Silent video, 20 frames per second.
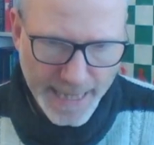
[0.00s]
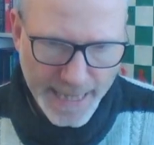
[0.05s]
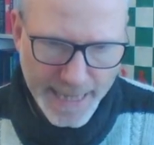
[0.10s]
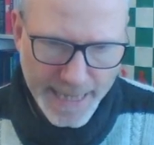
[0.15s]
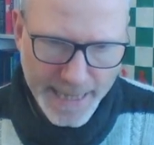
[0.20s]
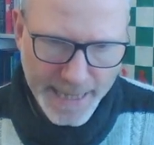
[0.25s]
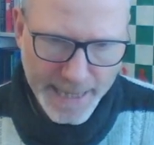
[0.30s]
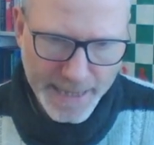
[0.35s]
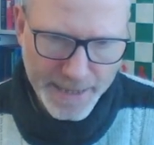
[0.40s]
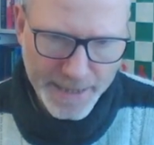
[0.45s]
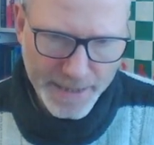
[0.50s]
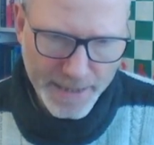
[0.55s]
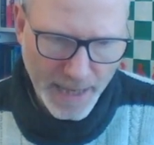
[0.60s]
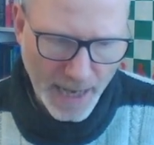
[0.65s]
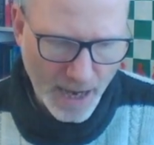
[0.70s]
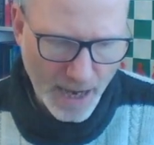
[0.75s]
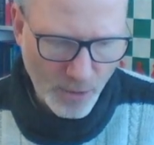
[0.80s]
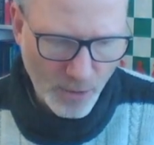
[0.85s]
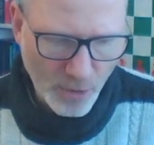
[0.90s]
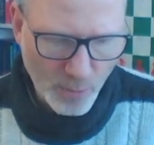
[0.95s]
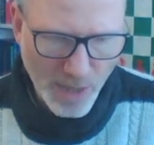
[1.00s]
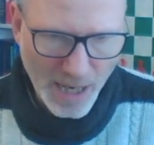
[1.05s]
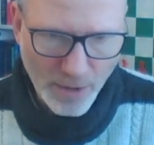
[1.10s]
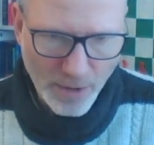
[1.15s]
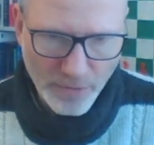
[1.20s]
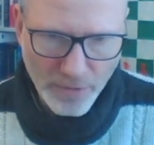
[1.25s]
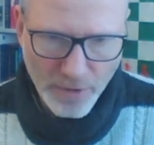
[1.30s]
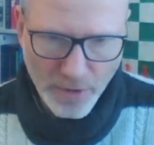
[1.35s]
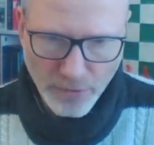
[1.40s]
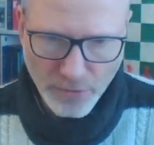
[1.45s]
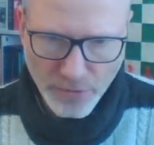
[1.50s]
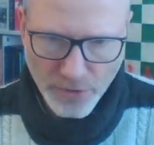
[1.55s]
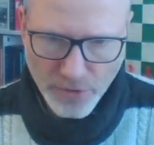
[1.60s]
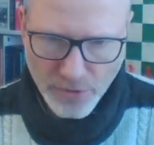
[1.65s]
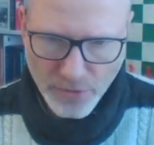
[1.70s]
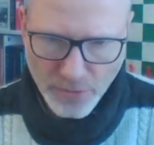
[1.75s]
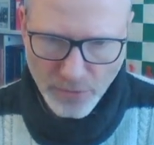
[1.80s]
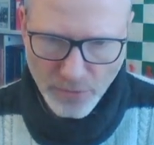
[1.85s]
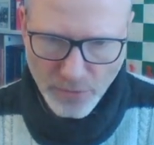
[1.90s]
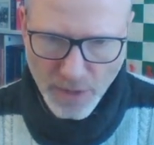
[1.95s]
And how about those
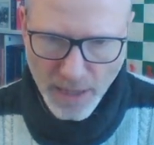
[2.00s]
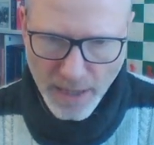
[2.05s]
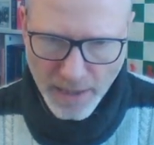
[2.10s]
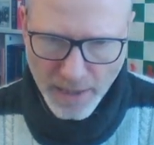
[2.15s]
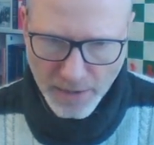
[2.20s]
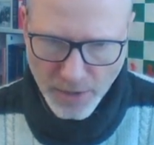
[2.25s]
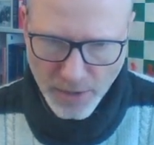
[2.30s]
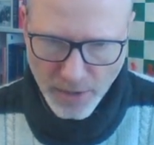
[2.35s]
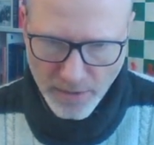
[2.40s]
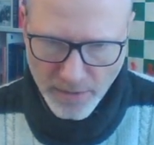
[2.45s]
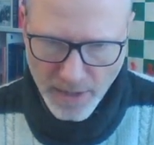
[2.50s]
two knights?